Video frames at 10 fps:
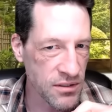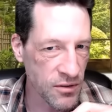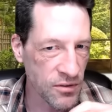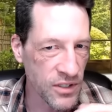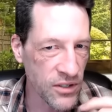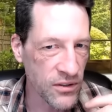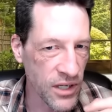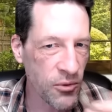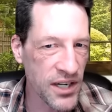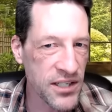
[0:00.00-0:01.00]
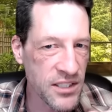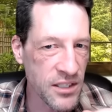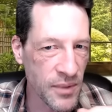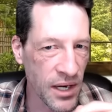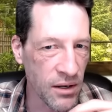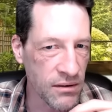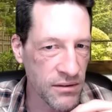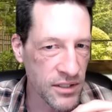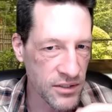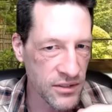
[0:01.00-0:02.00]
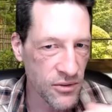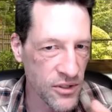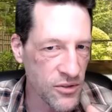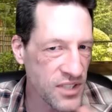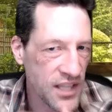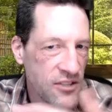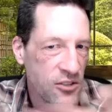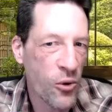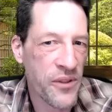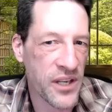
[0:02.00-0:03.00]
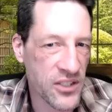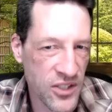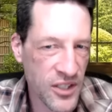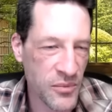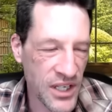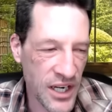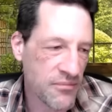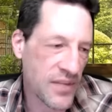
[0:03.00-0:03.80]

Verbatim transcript: So, you know, I want to test him out because you, you say this whole thing is good, but I'm,